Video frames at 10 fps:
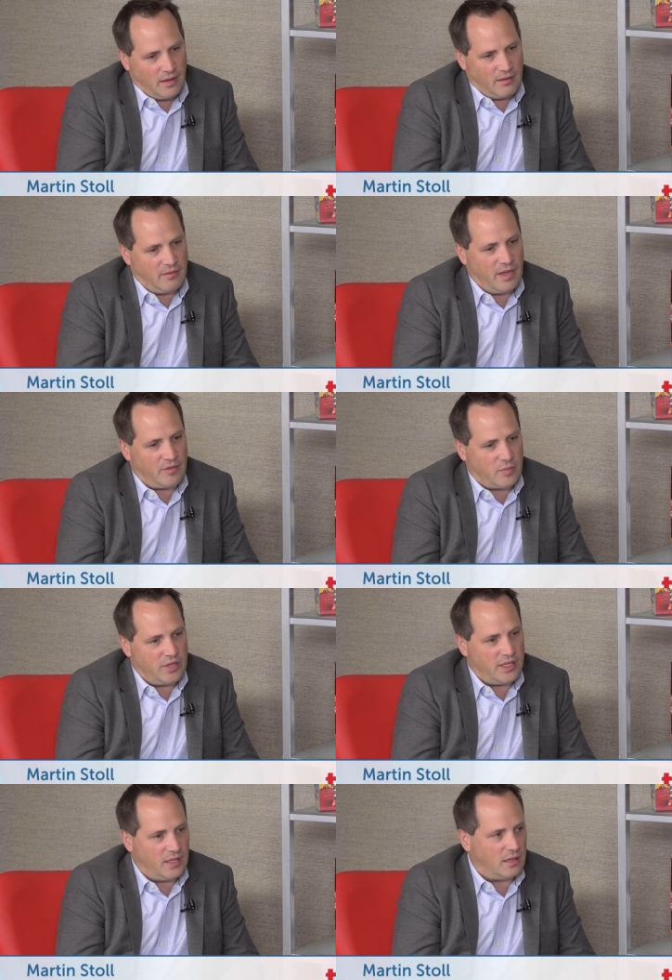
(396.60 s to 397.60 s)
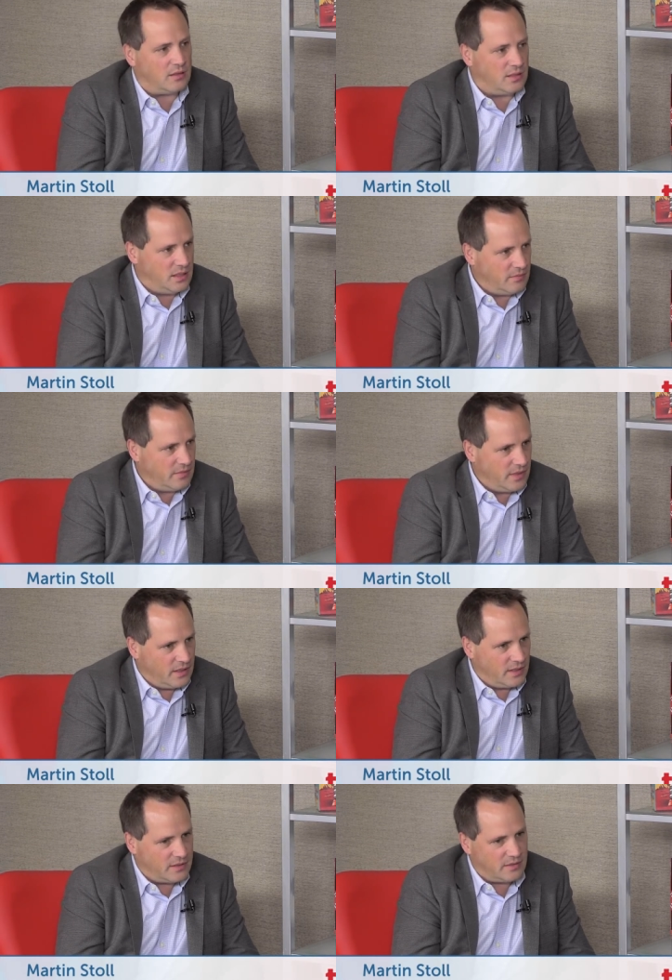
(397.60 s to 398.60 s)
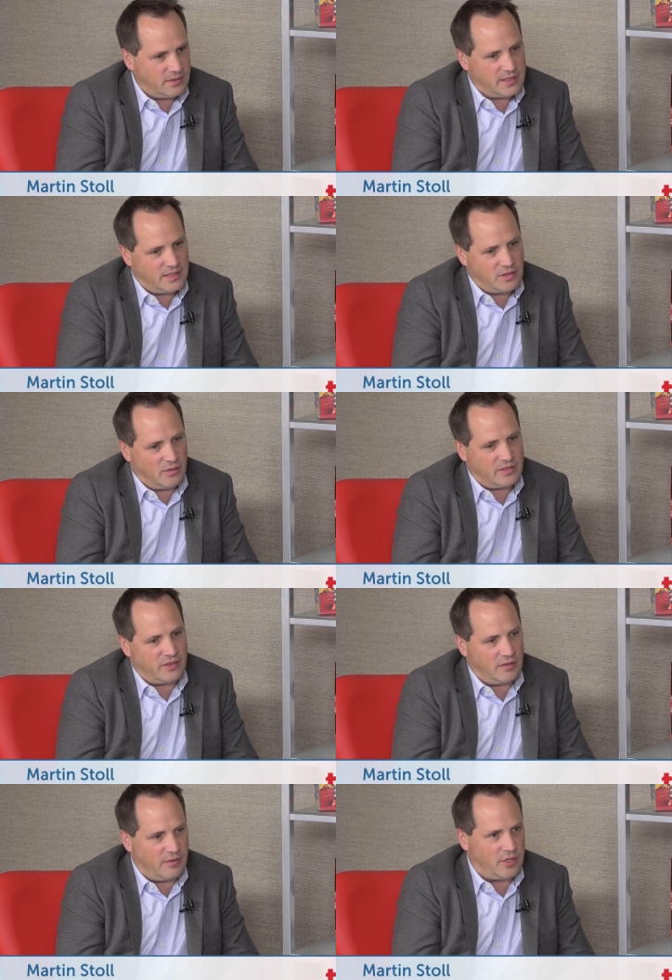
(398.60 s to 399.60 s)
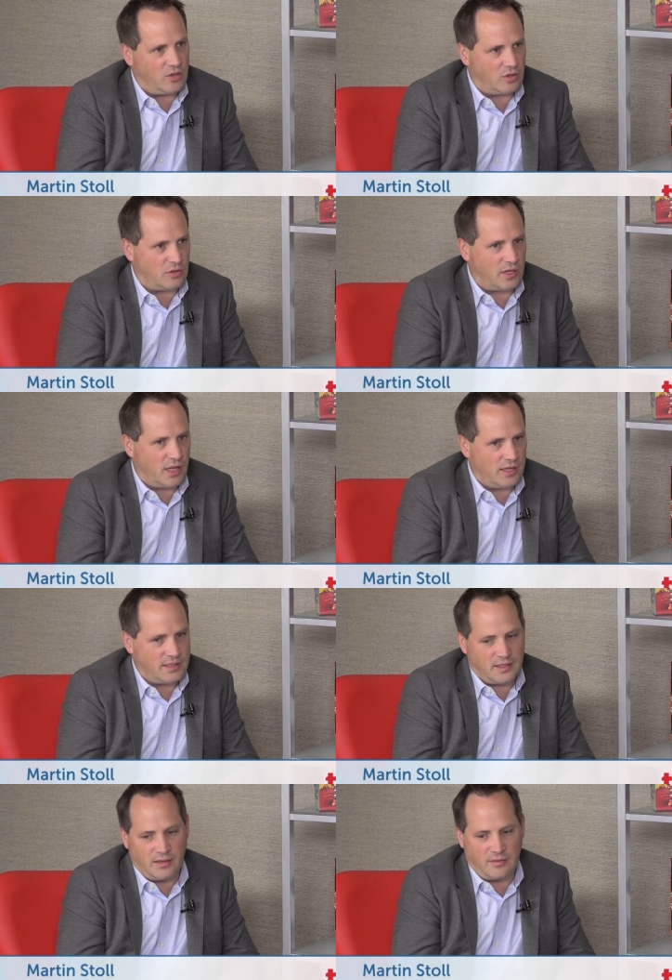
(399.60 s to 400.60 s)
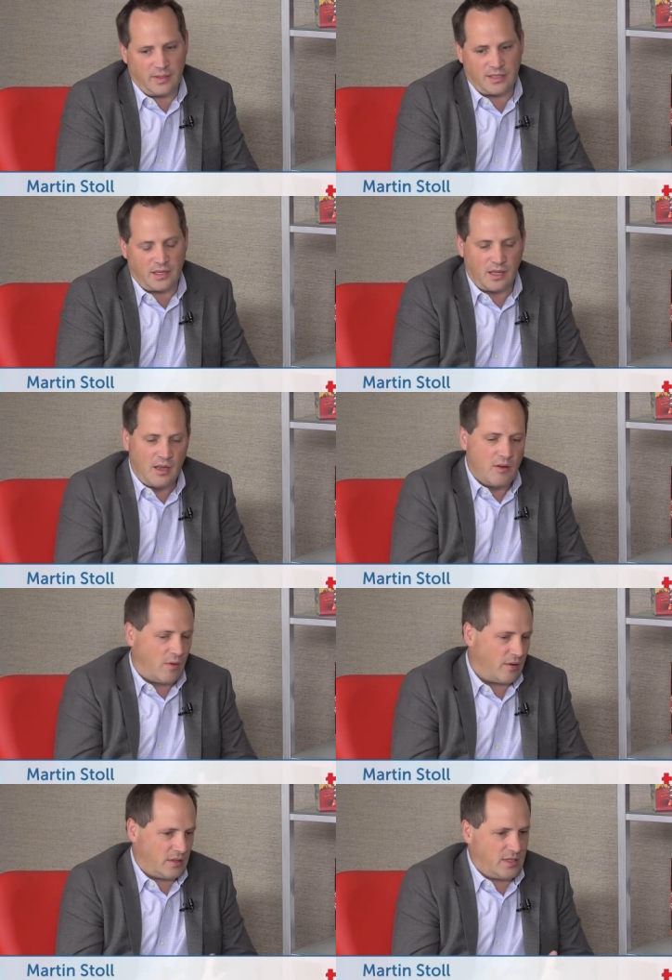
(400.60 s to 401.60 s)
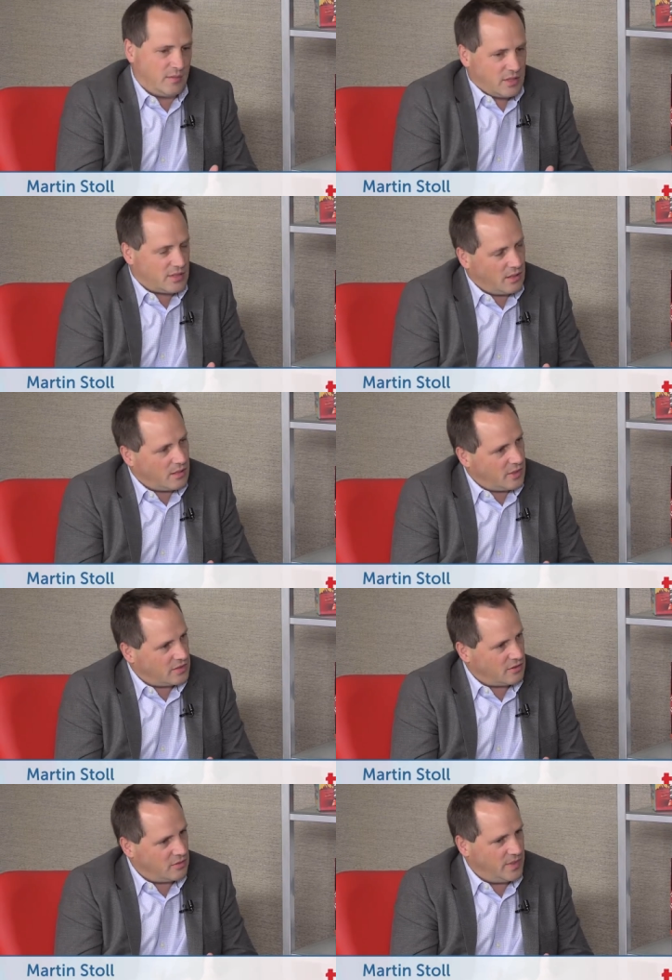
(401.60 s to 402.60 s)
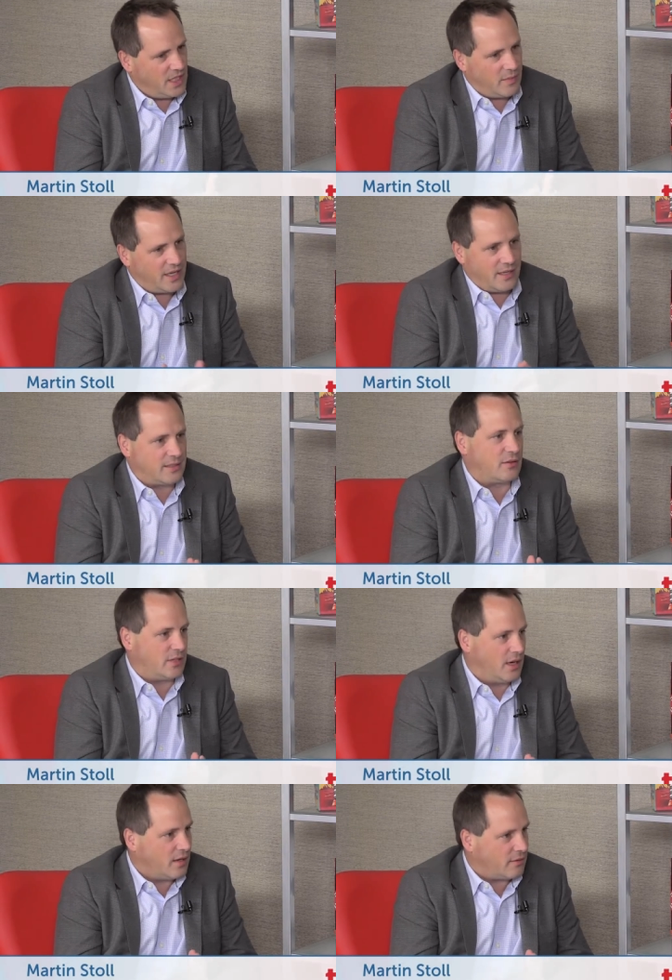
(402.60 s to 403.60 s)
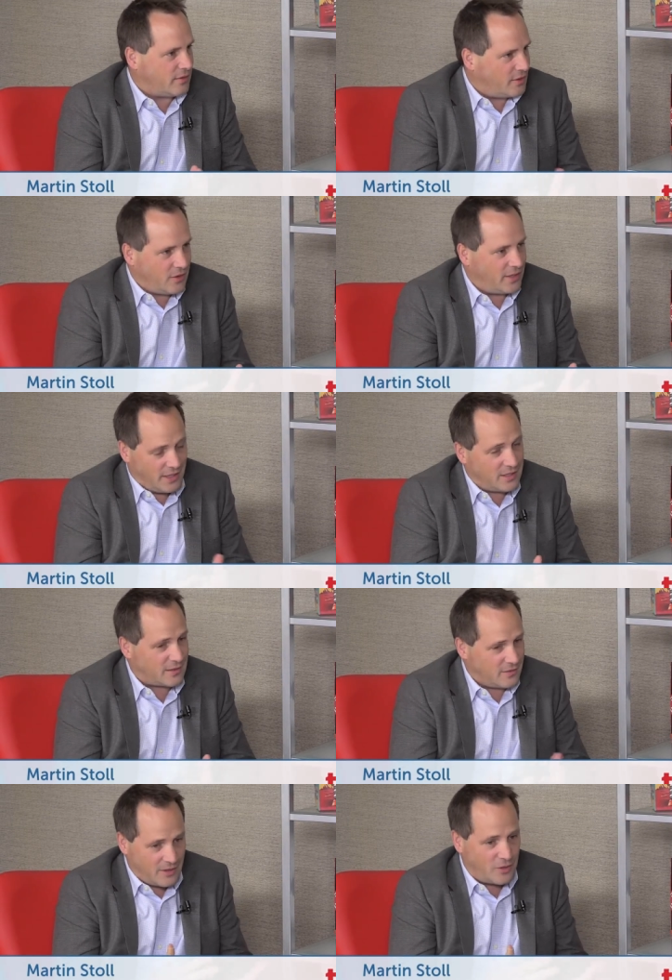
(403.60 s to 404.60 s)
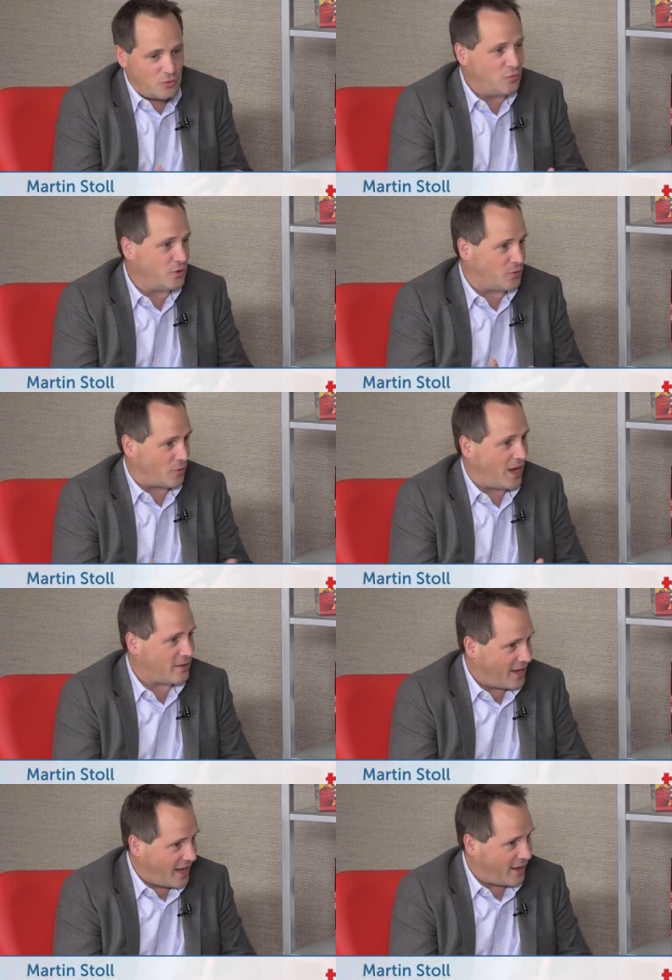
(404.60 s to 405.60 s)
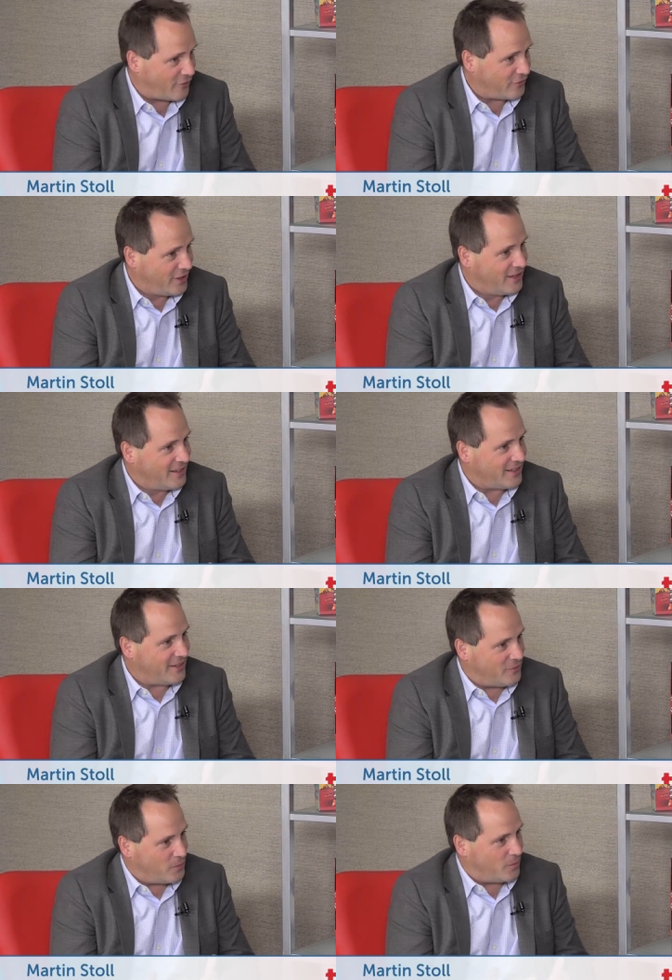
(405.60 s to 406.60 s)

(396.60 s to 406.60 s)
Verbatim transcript: as we have a pretty young team, uh, so it's, it's always funny when we talk to clients and everybody's like, wow, your team knows a lot about social media, but they're so young. And you go like, yes, like who would you rather have if,